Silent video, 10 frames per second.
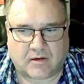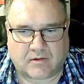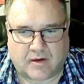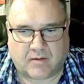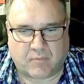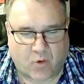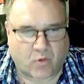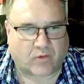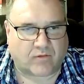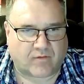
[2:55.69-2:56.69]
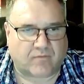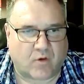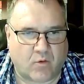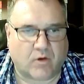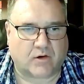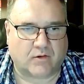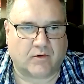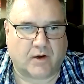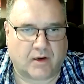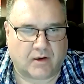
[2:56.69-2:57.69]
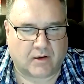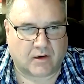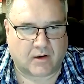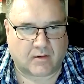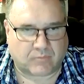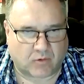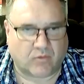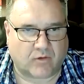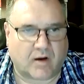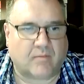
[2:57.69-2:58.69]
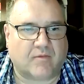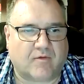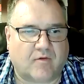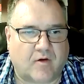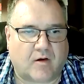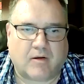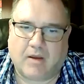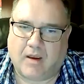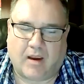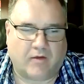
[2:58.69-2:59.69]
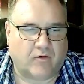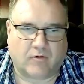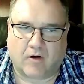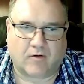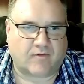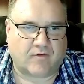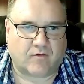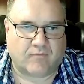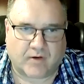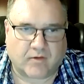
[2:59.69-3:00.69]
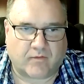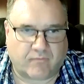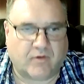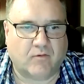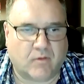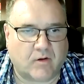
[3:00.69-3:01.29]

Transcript: the importance of co-occurring programs, and there are still very few